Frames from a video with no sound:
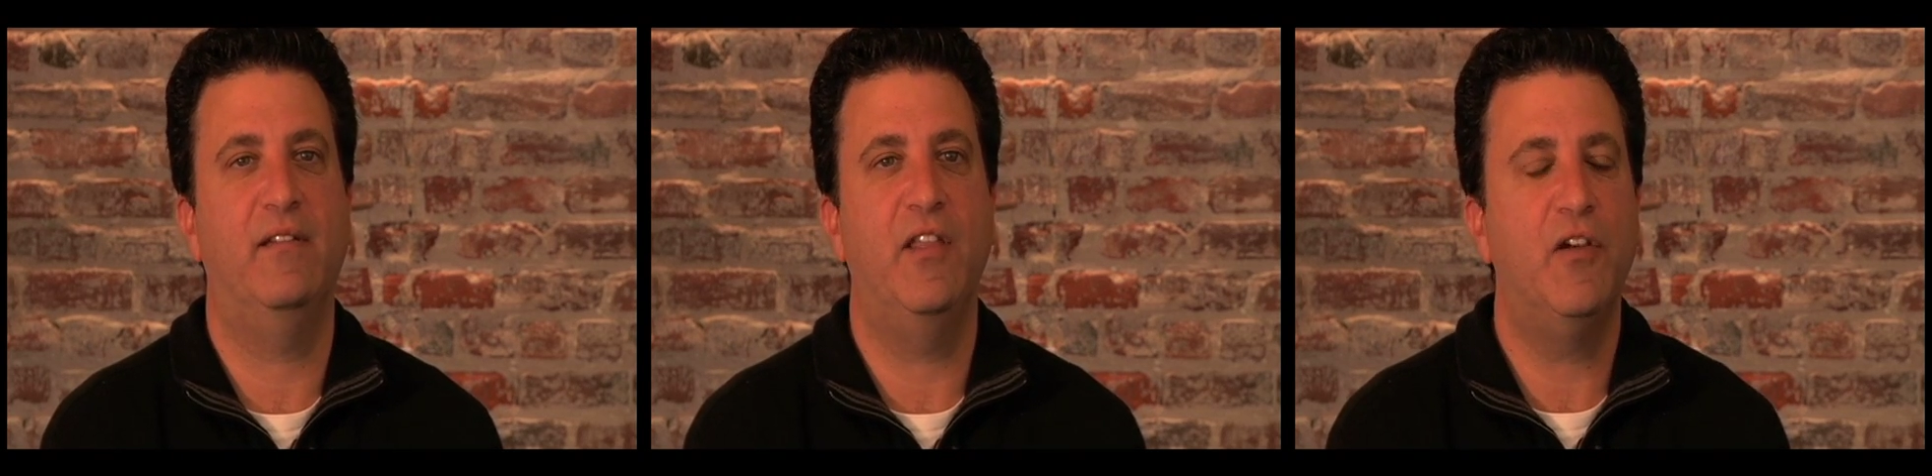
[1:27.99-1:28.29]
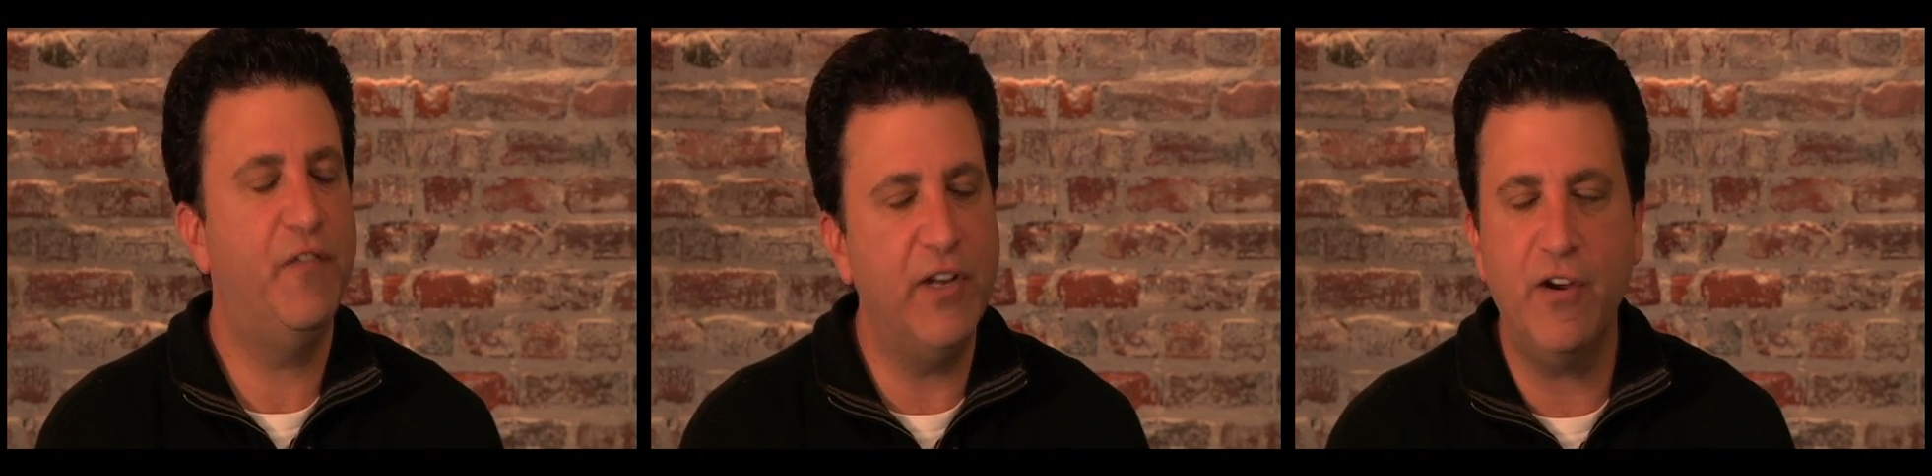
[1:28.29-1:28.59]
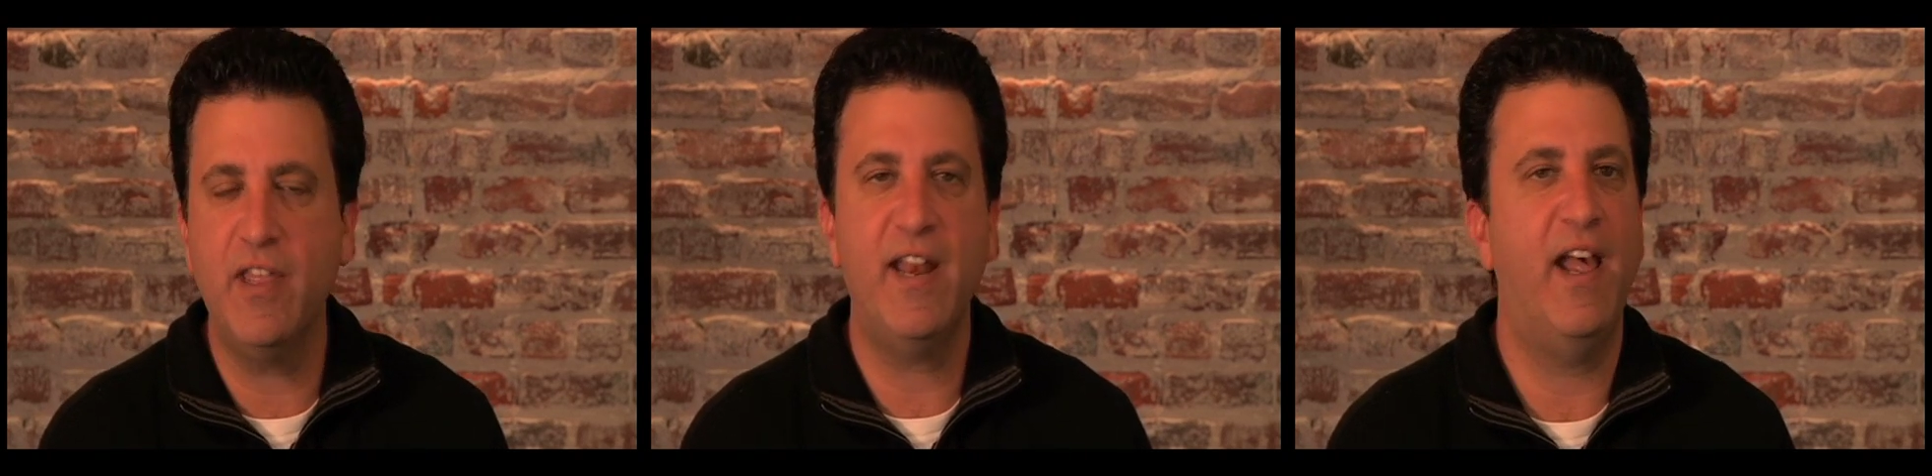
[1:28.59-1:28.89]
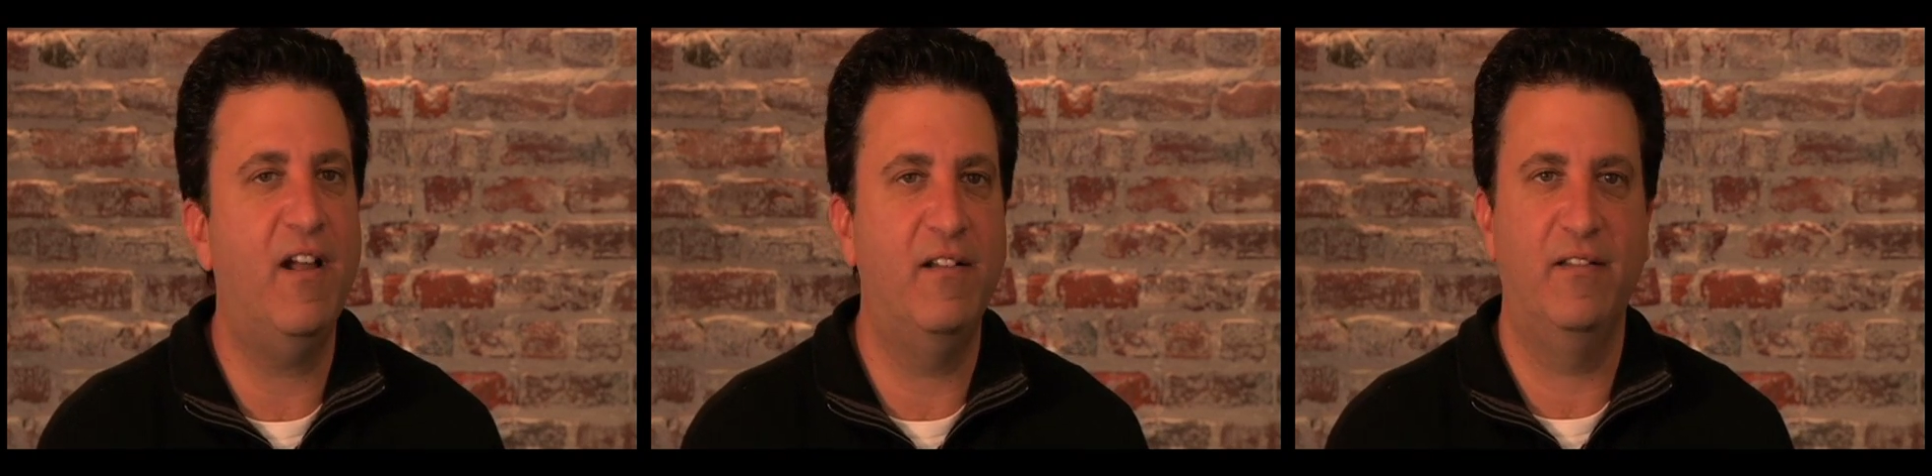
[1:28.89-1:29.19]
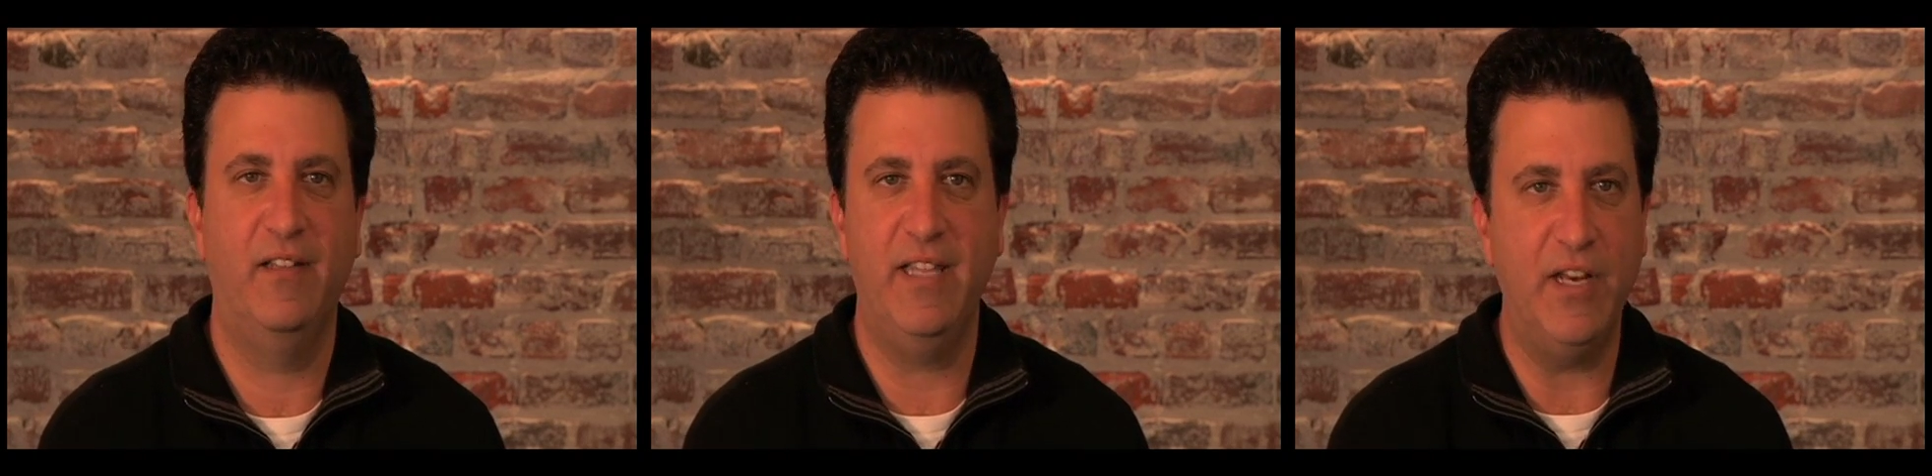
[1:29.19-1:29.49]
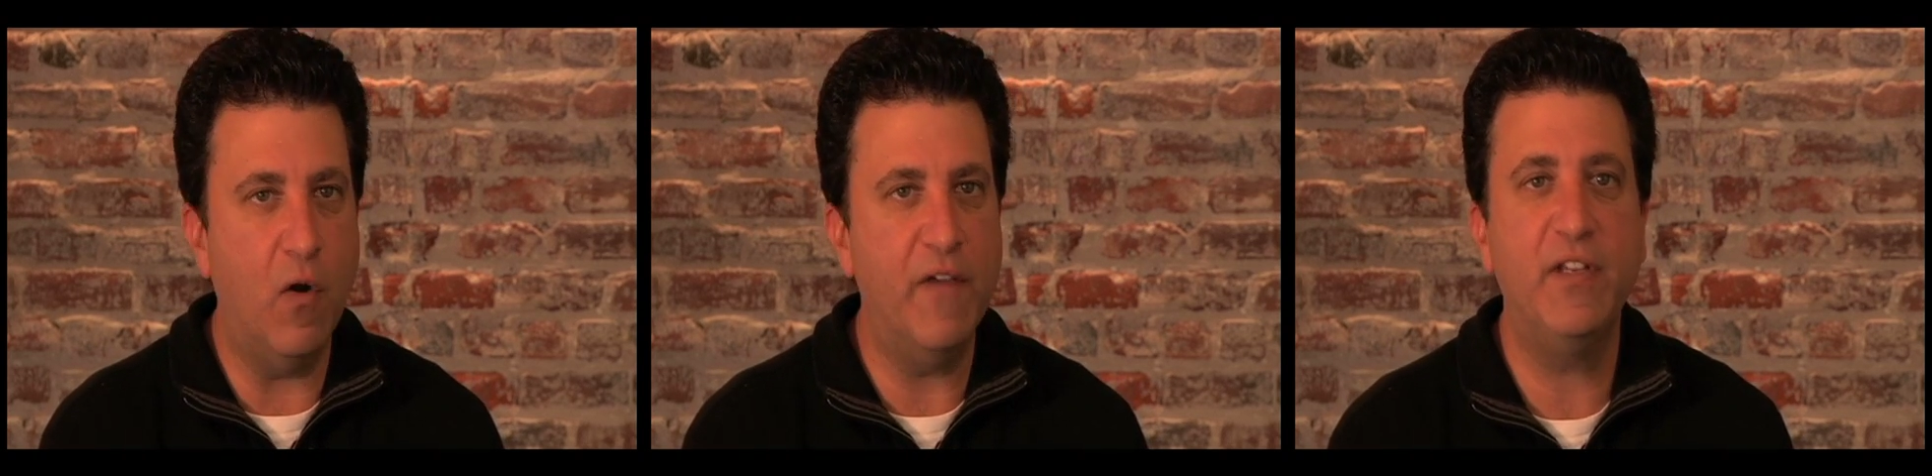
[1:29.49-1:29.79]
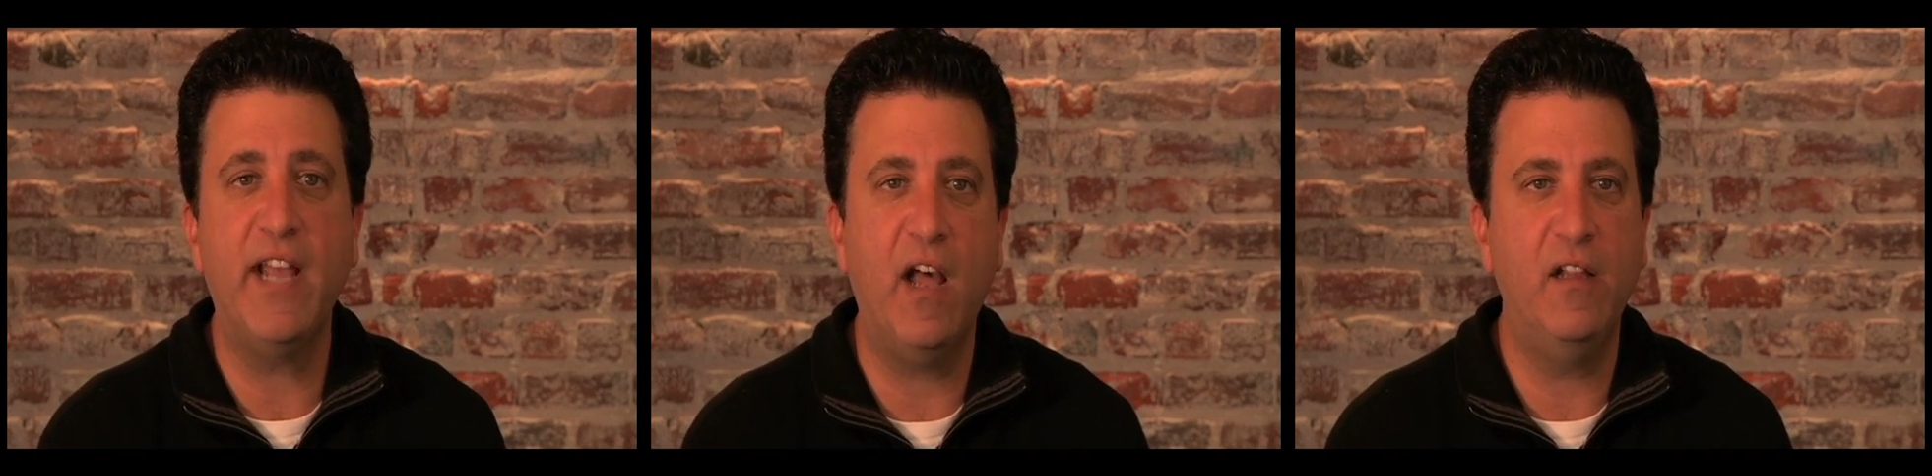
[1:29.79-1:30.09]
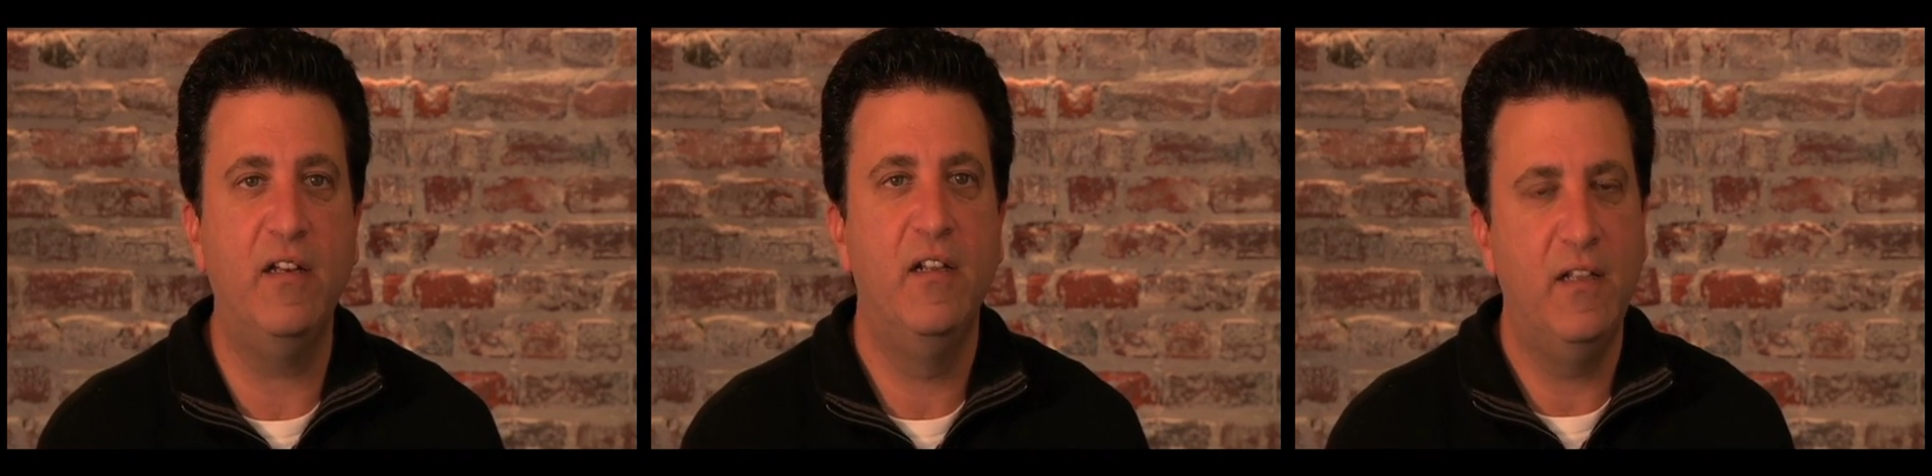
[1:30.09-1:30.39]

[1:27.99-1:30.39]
And they'll figure that out, that they don't have the talent,